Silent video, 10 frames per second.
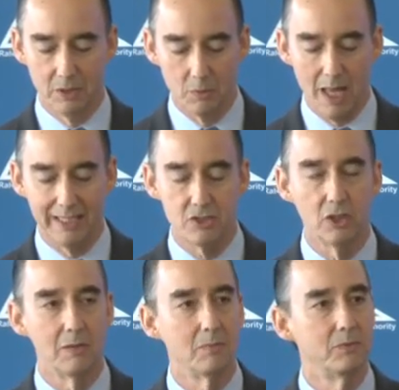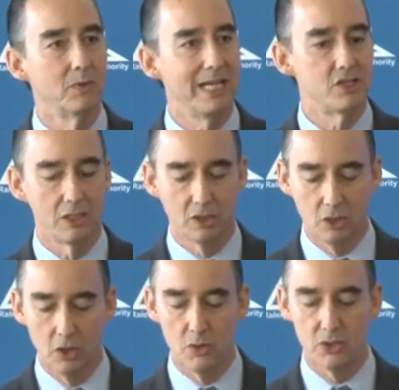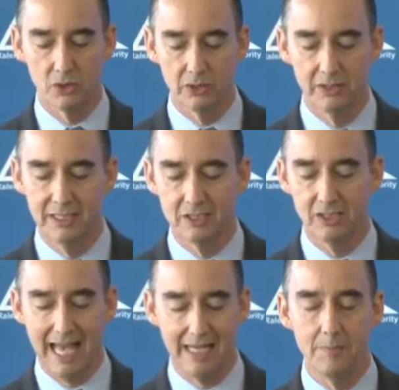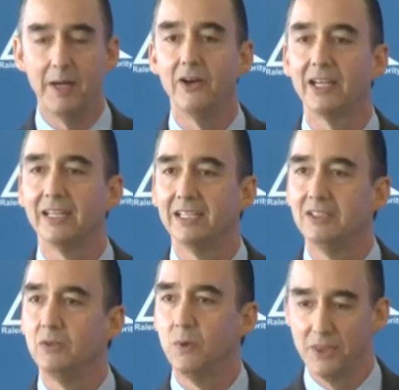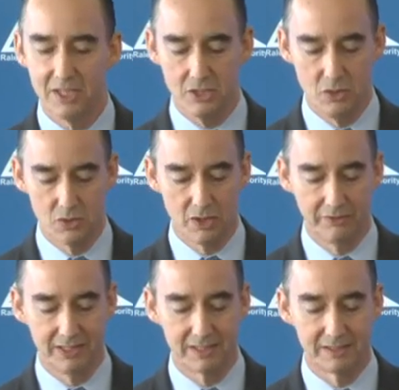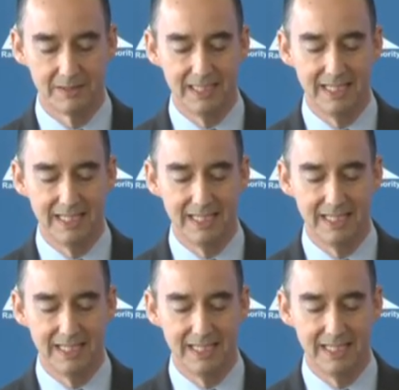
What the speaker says: the Raleigh-Durham region, closer to Latin America with this new service.